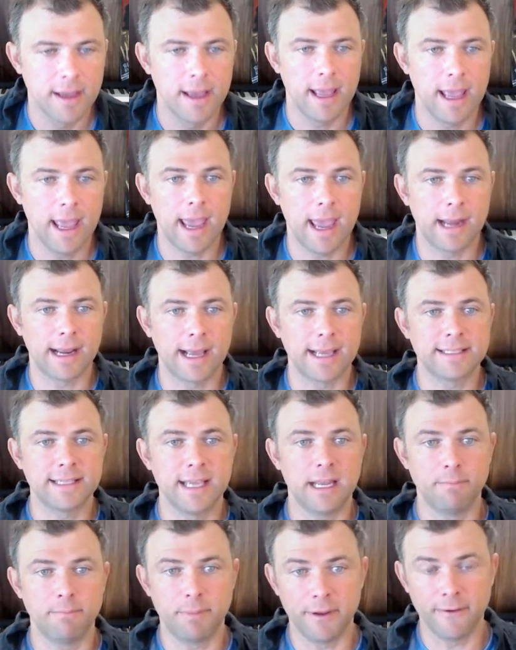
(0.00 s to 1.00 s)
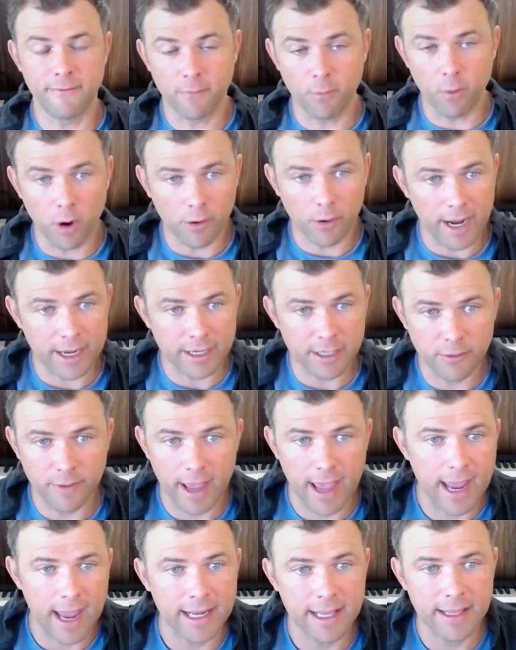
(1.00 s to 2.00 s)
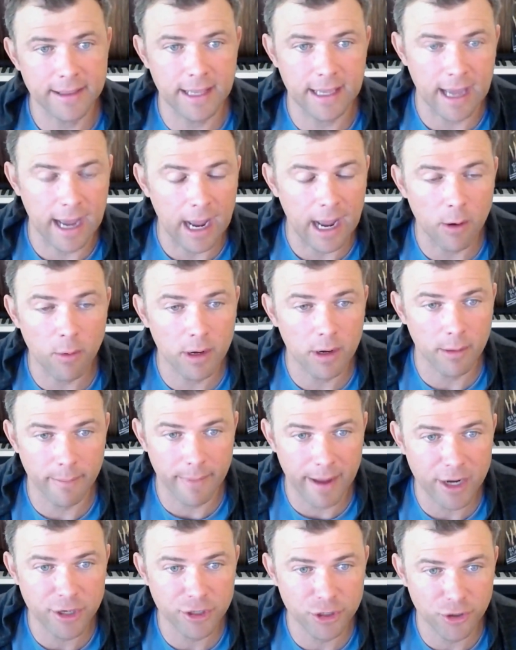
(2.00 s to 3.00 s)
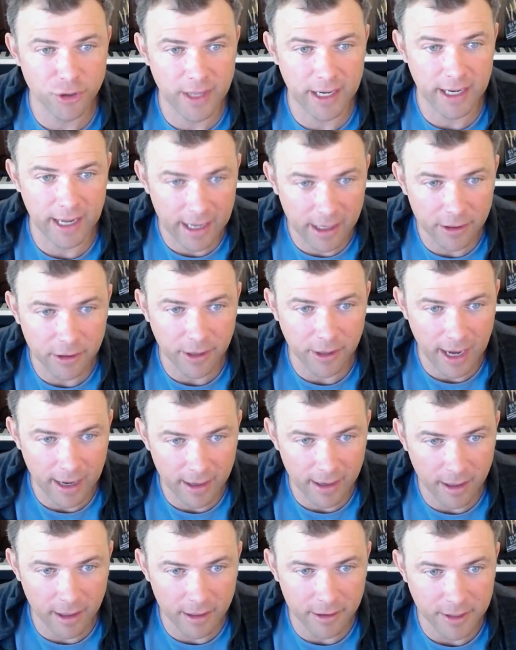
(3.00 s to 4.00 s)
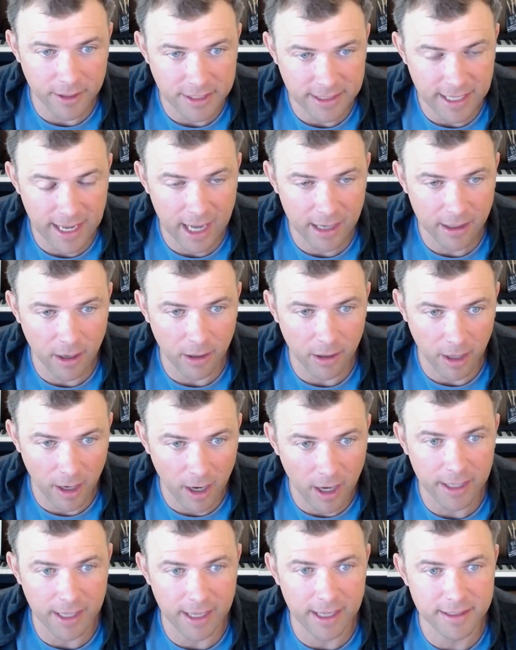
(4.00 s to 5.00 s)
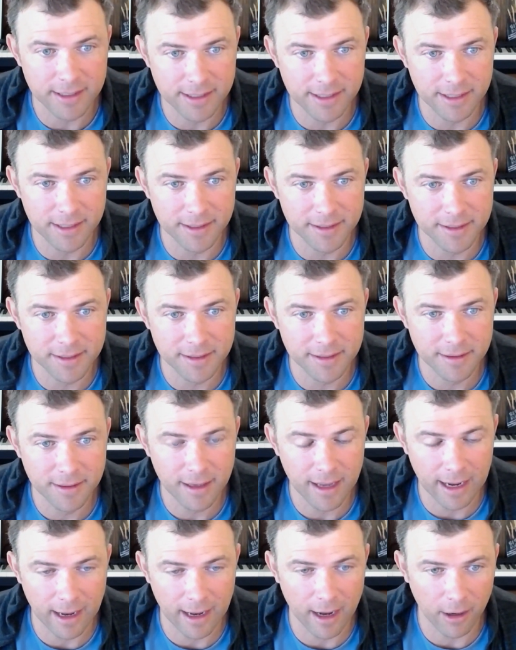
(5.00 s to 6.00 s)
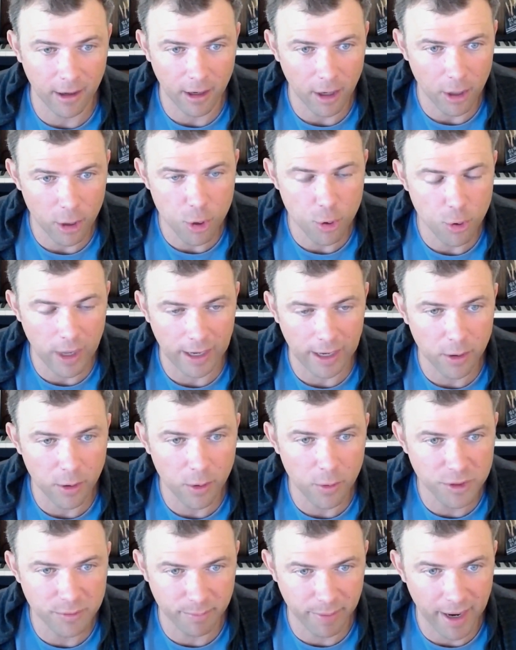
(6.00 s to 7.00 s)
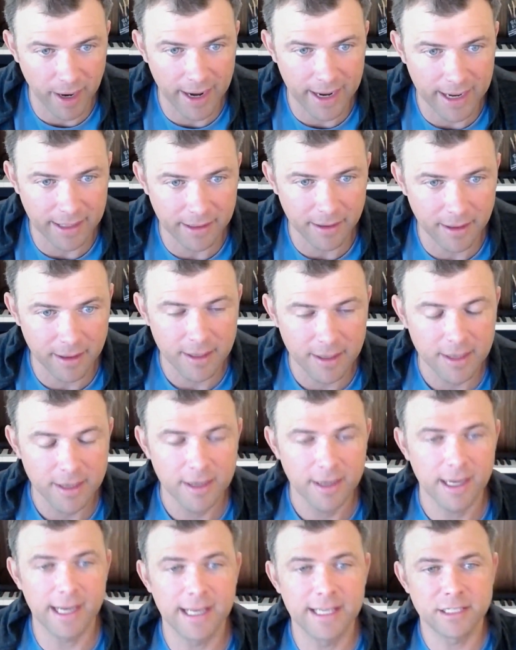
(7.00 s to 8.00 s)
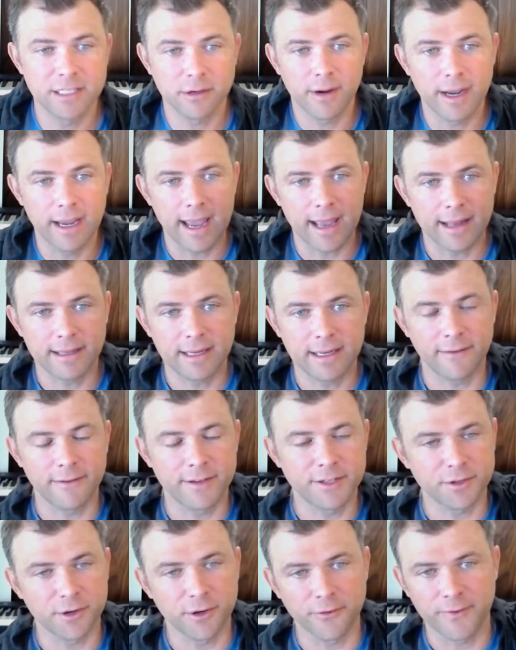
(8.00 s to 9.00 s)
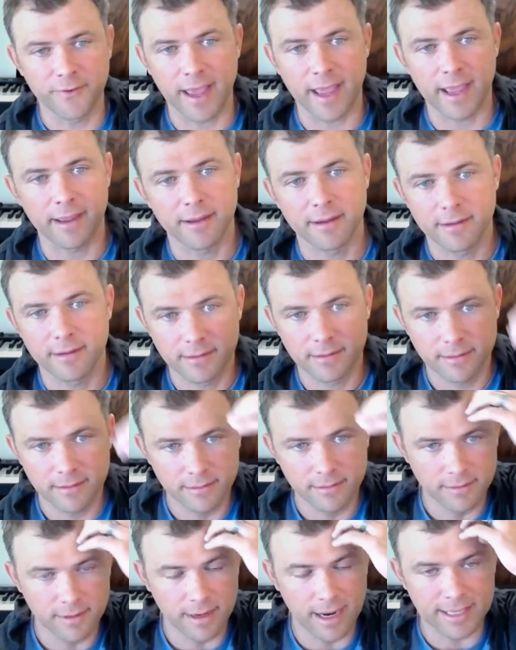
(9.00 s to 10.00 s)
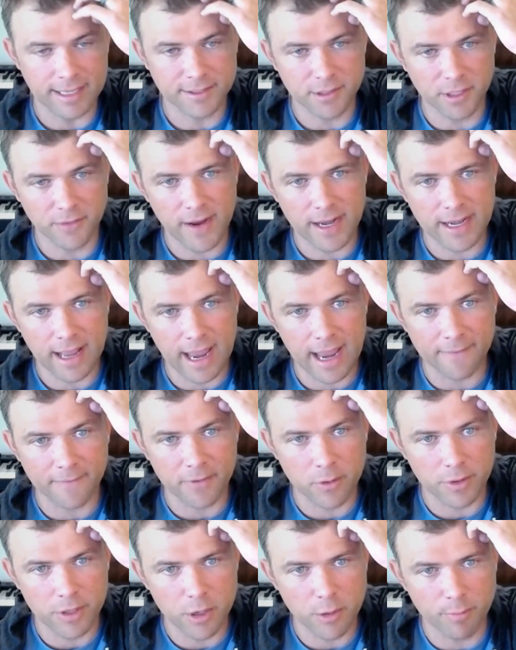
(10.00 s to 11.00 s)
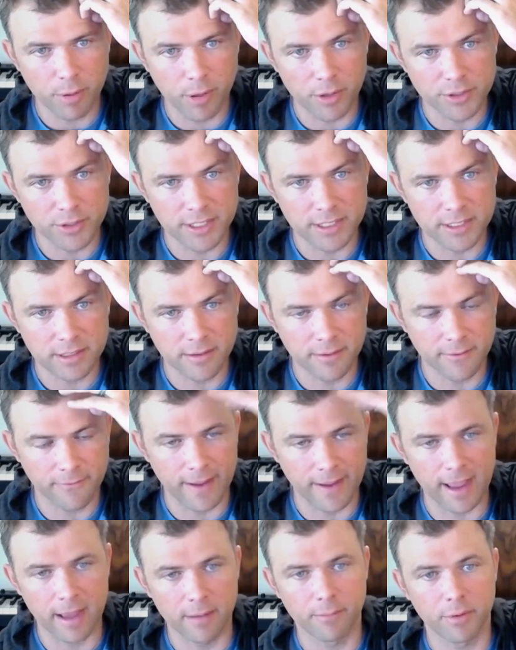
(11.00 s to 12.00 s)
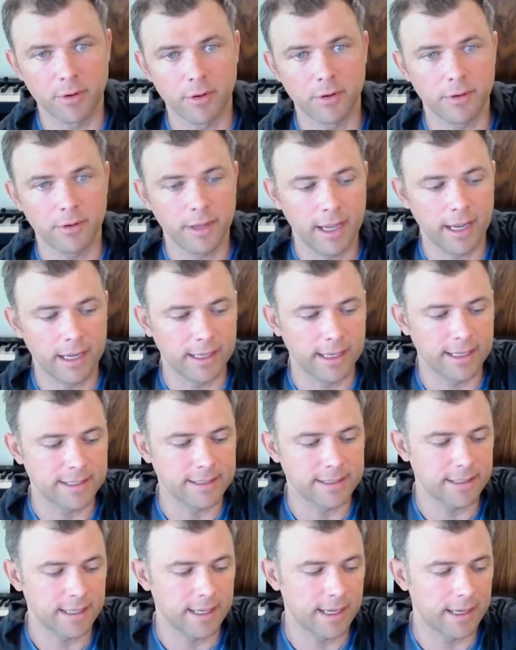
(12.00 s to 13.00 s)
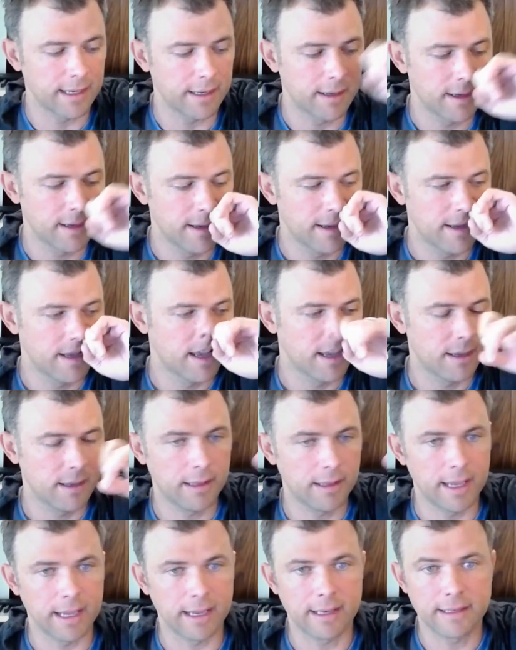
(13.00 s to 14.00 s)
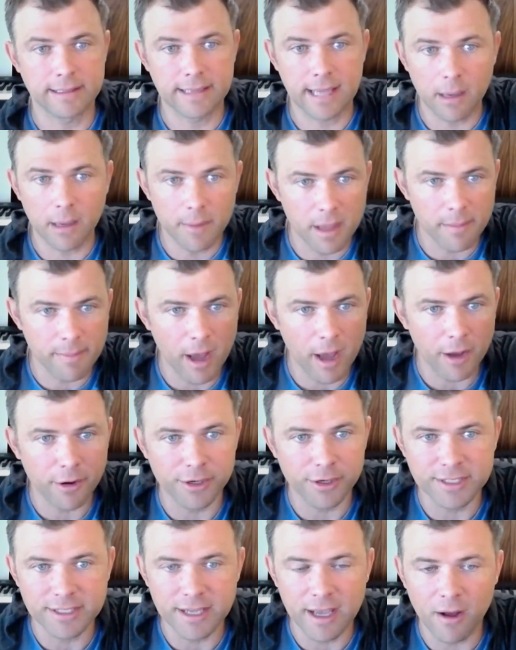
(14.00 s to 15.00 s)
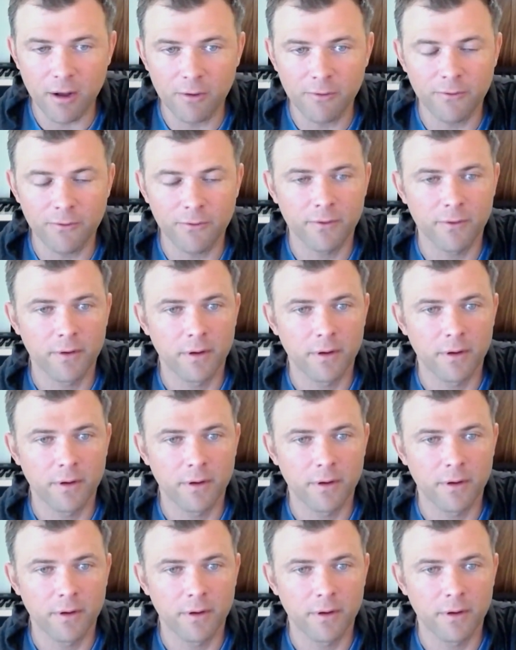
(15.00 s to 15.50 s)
And I said, before I do anything, I want to make sure that I understand our audiences, who's buying. And so I did a survey. I surveyed everyone who purchased the fan pull, and I said, like, tell me about yourself.